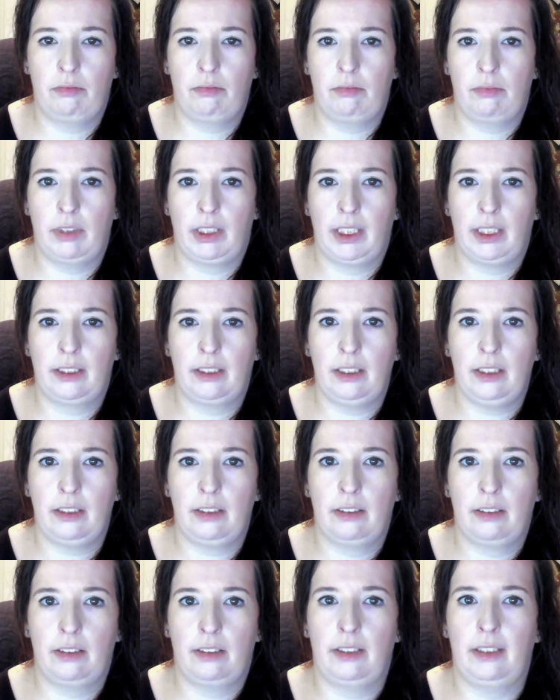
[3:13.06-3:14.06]
Exit?
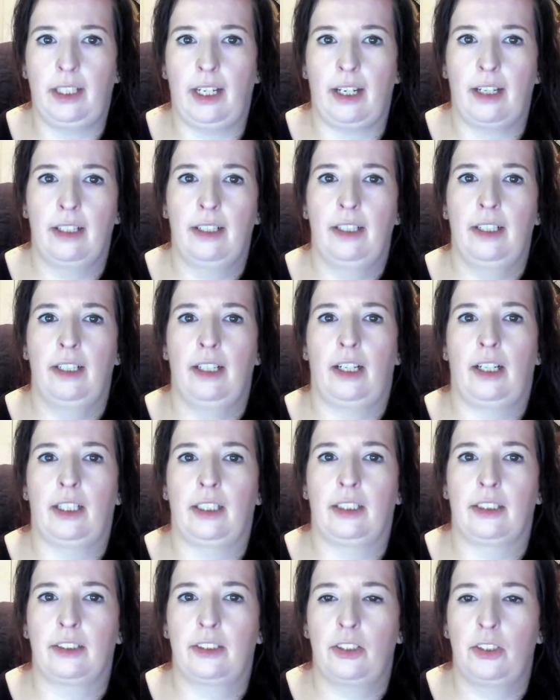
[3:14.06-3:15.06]
Yeah. All right,
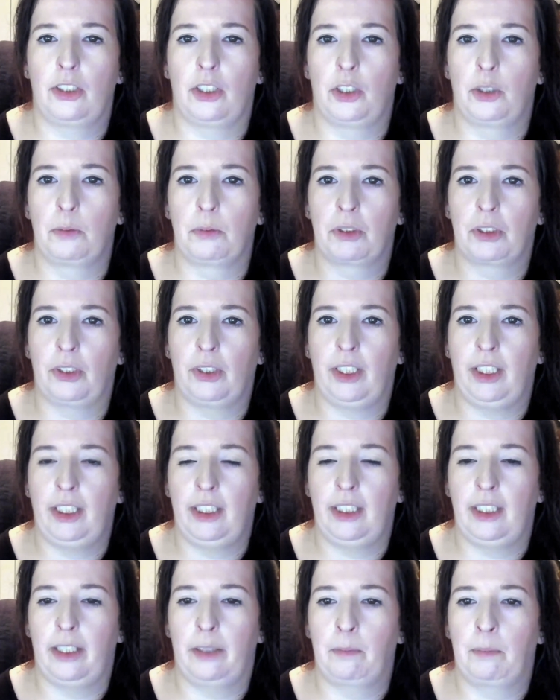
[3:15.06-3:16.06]
let's go to the home screen,
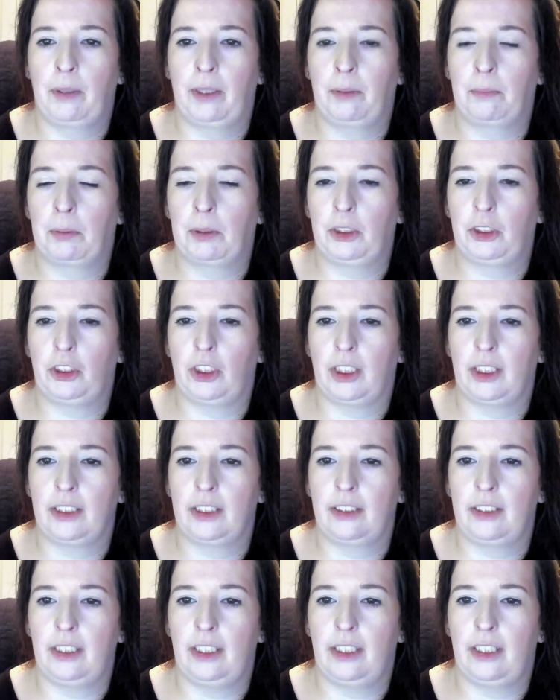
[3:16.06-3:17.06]
and I'm pretty sure I can
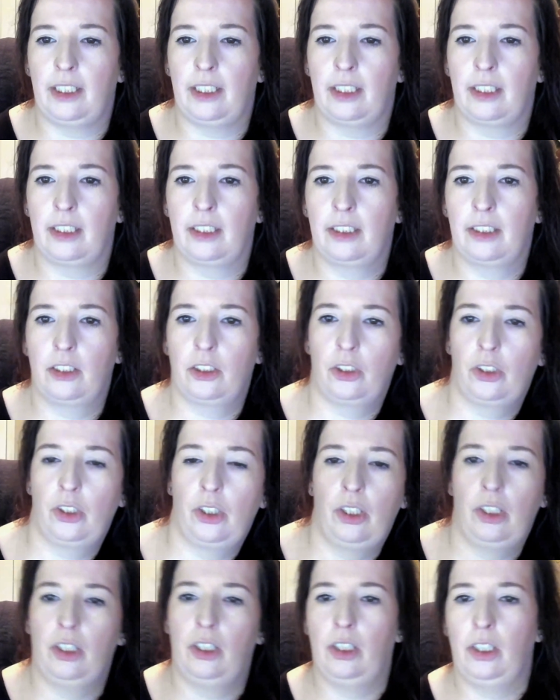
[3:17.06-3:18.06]
see it there.
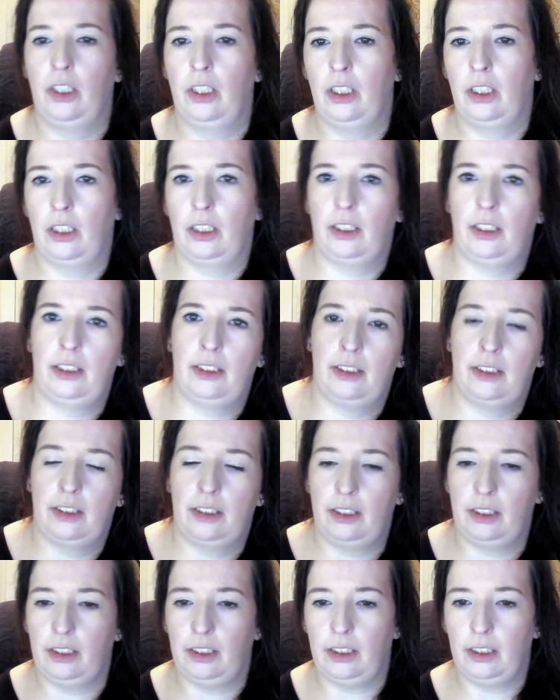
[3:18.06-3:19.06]
Let's
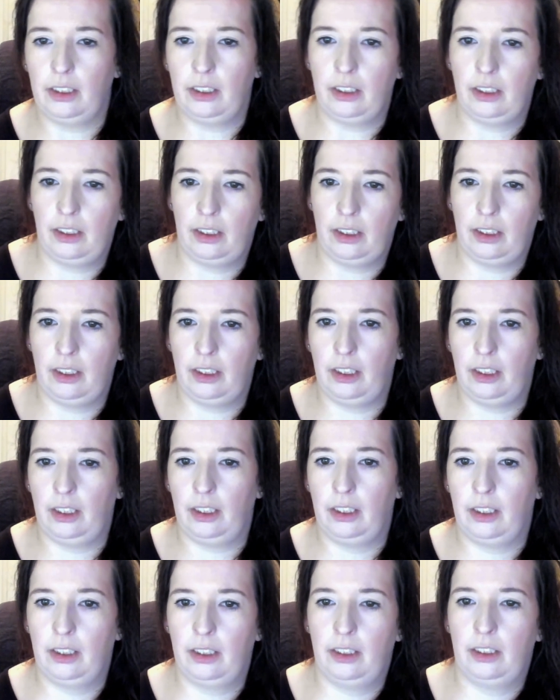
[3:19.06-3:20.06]
see.
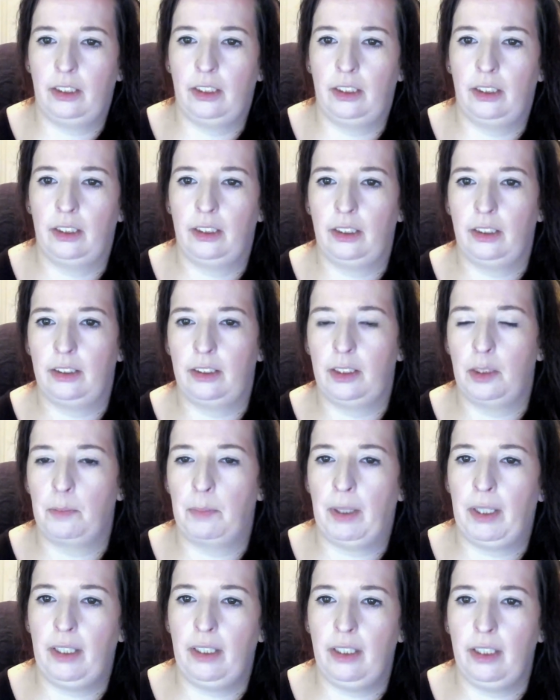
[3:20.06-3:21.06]
Is it
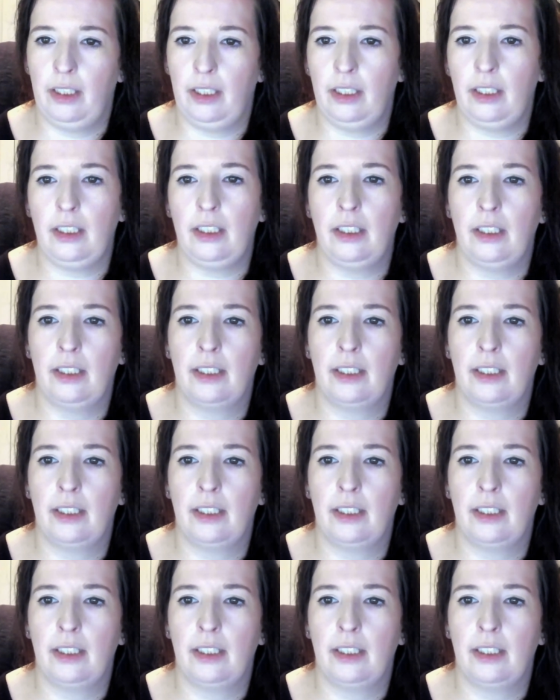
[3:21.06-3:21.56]
pending?